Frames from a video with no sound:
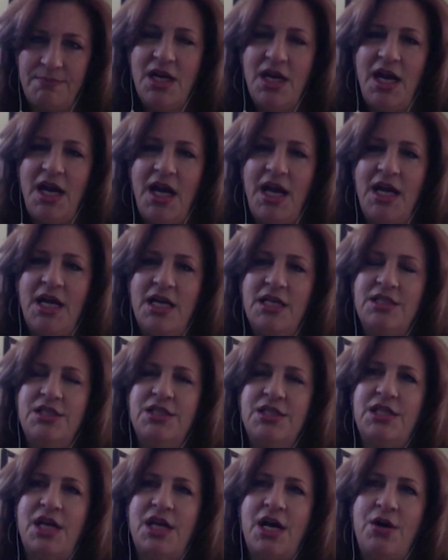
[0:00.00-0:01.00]
And
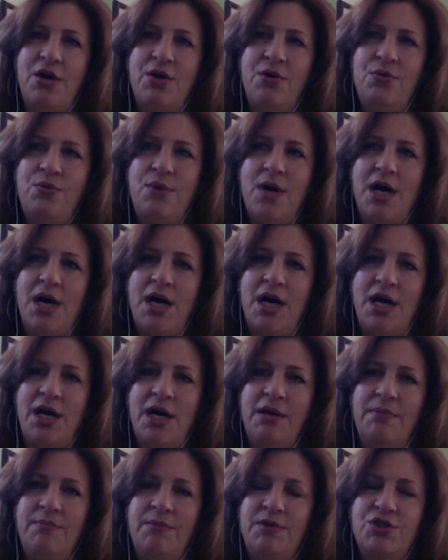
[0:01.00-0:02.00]
so
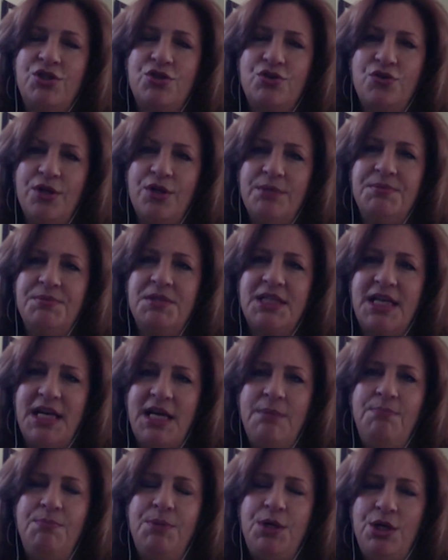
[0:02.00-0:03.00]
scripts
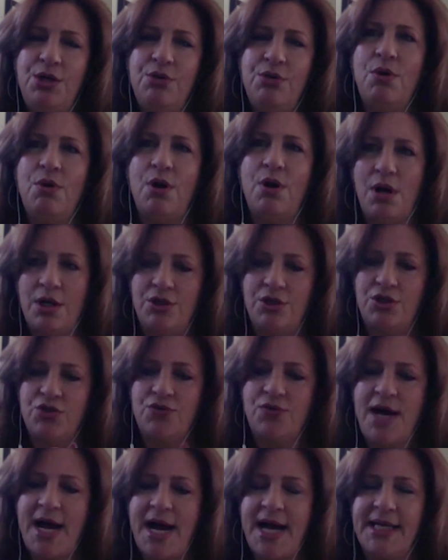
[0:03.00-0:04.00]
keep you on
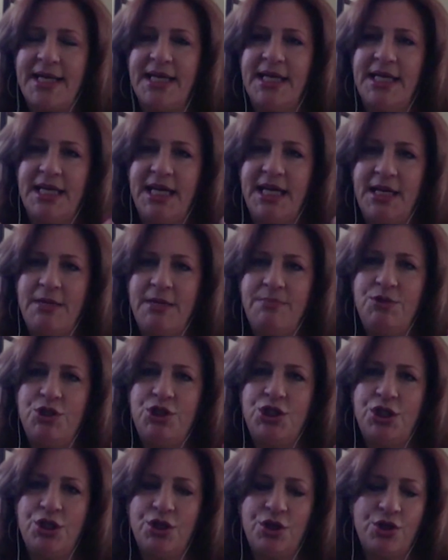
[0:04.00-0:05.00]
track. It keeps
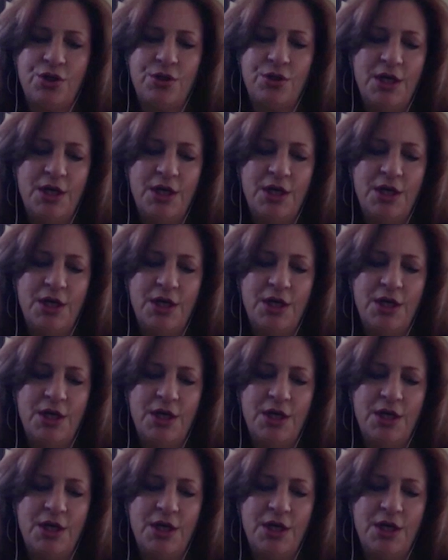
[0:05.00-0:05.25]
your